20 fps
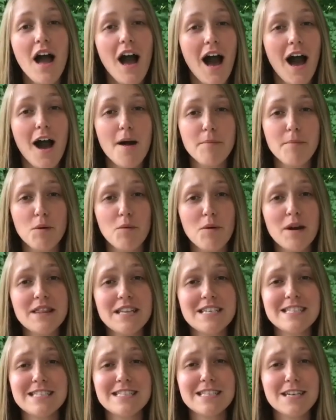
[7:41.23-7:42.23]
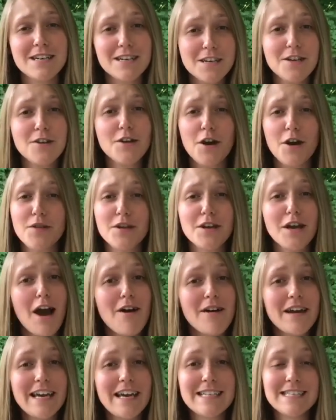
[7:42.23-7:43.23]
but when the
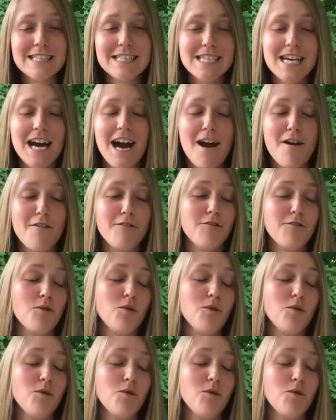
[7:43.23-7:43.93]
going gets tough,